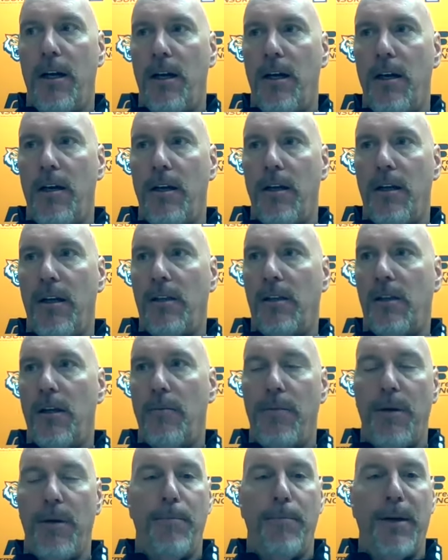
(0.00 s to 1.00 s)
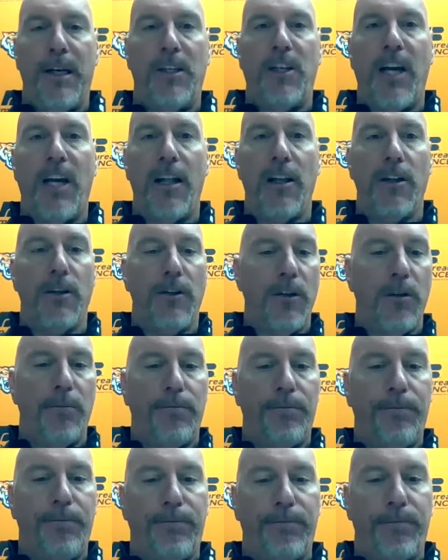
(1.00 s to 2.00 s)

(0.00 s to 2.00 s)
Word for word: uh, it's going to be a big challenge.